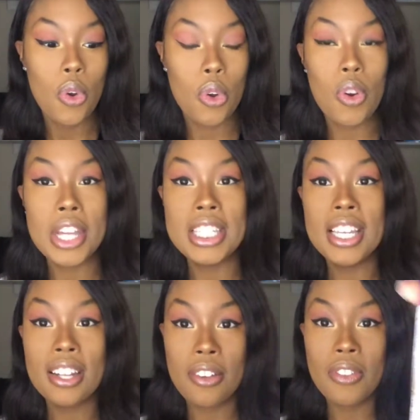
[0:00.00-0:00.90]
crazy
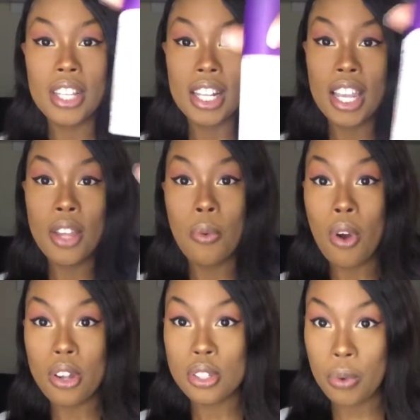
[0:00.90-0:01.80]
enough, the lady
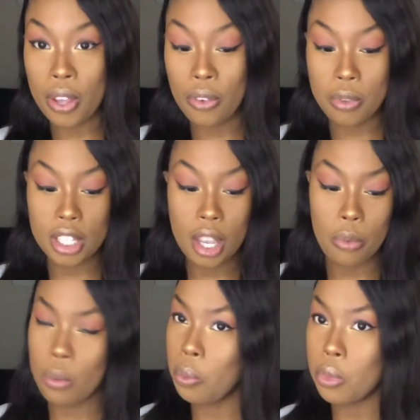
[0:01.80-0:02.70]
walks away from the
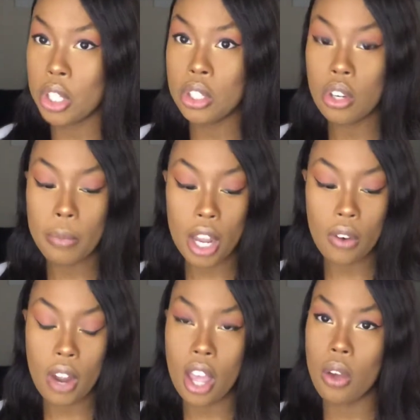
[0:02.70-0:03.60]
table, doesn't turn back
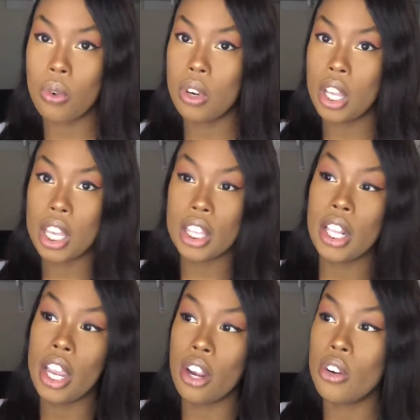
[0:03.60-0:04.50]
around and get the
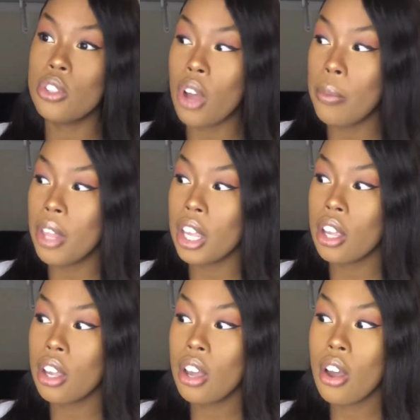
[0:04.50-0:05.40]
lanyard. So I'm like,
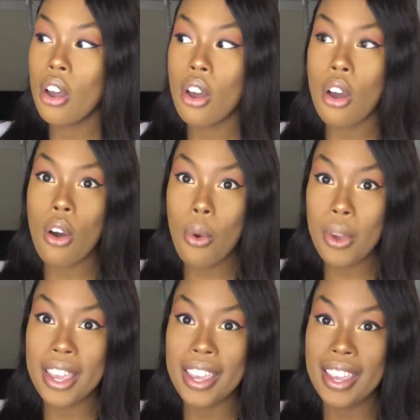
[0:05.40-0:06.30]

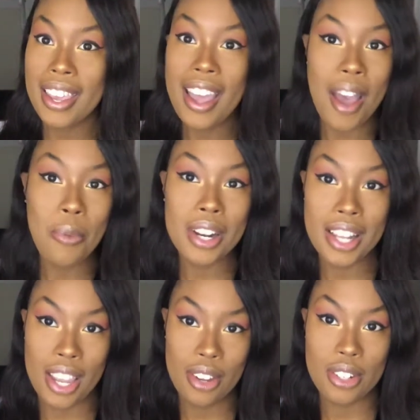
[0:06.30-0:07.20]
okay, I want a
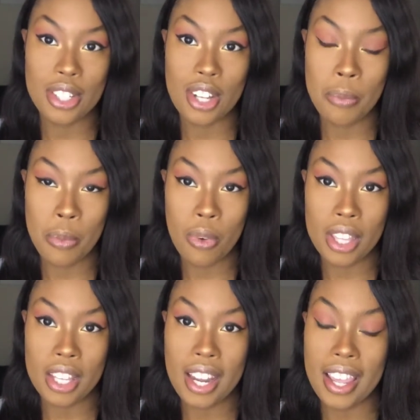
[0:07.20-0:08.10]
lanyard just to
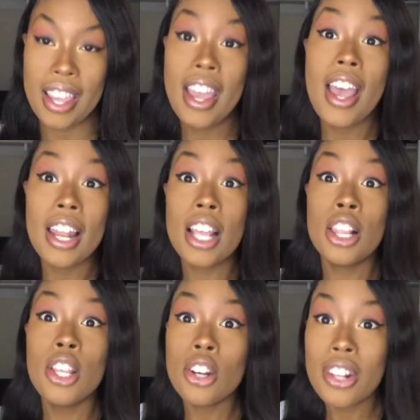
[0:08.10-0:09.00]
commemorate the day. Like,
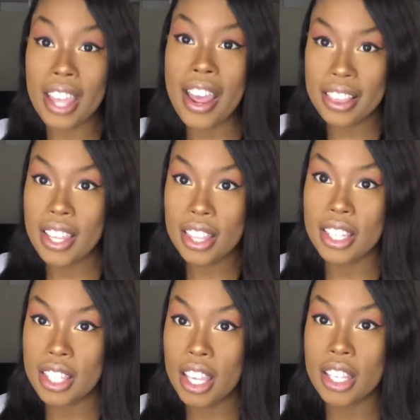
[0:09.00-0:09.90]
literally, I think
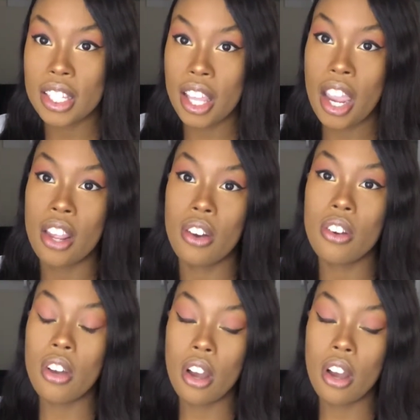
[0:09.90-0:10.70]
this thing is a lanyard.